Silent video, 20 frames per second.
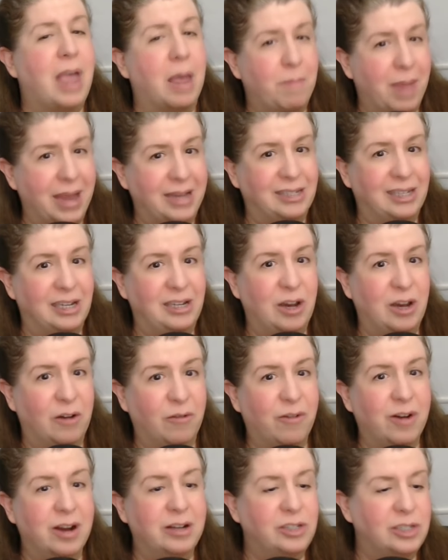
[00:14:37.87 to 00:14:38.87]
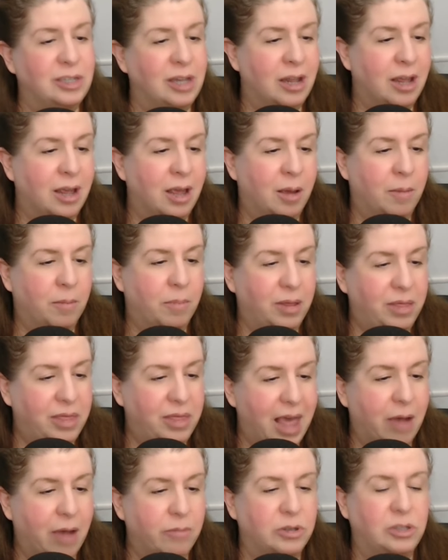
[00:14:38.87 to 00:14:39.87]
makes a difference. But
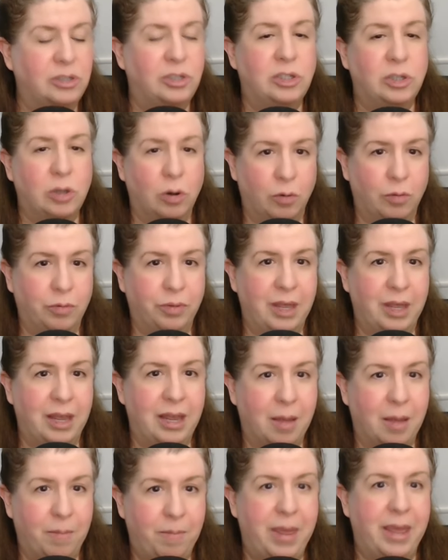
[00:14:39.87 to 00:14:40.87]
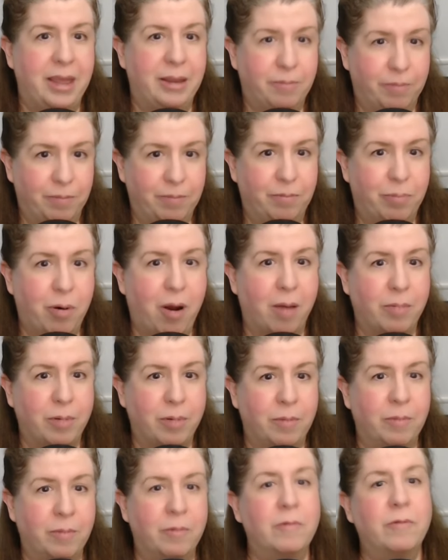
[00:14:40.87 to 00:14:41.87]
that was certainly a big
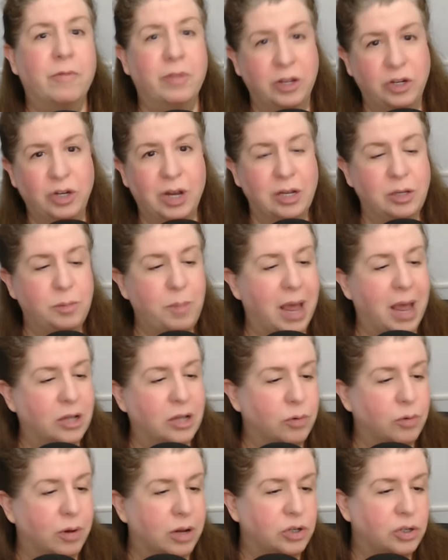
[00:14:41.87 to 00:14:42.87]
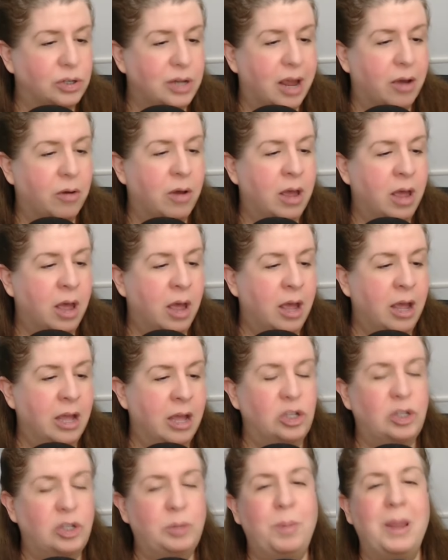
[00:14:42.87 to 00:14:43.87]
problem for the Giants pass rush. Now,
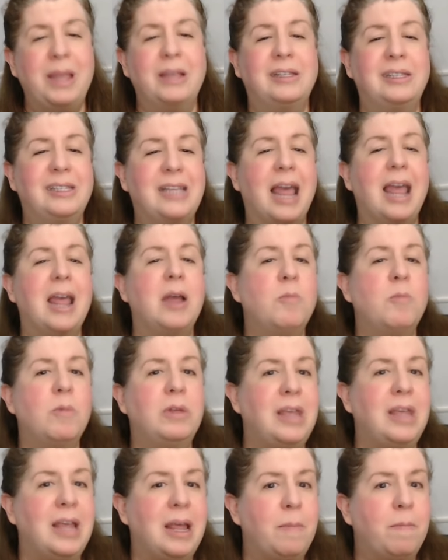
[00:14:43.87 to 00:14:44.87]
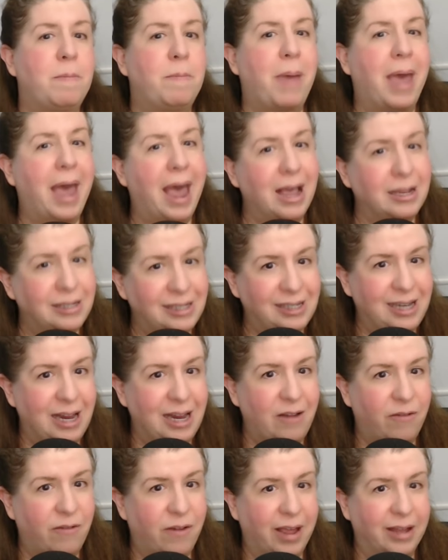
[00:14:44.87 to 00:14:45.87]
staying with the pass
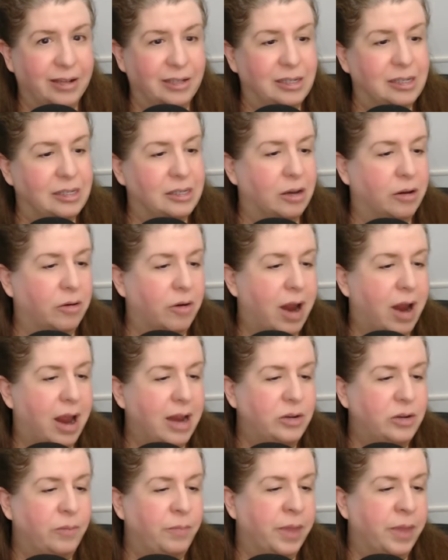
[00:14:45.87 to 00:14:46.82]
defense, all right,